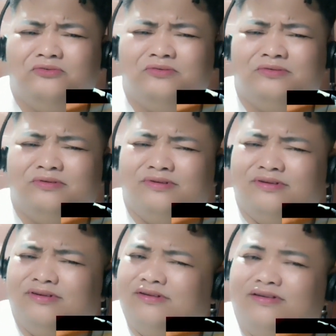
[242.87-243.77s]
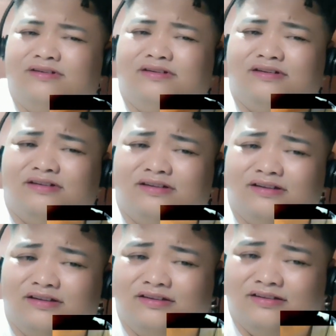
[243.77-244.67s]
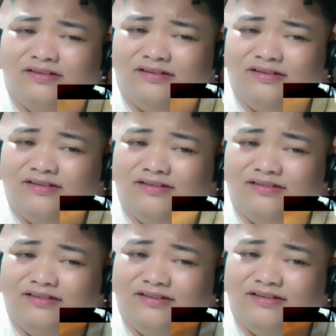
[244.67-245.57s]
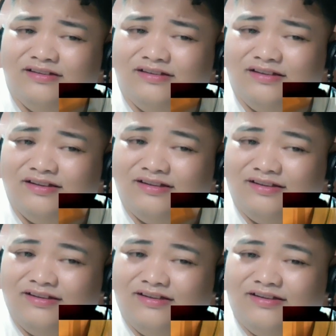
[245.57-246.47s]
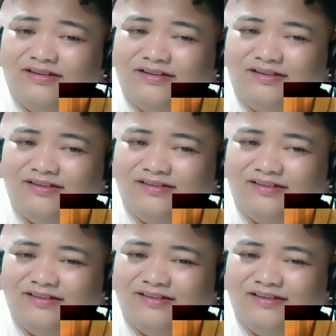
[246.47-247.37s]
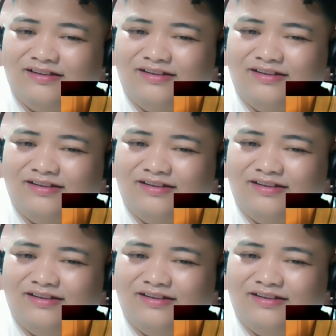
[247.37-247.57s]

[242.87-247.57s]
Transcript: (silence)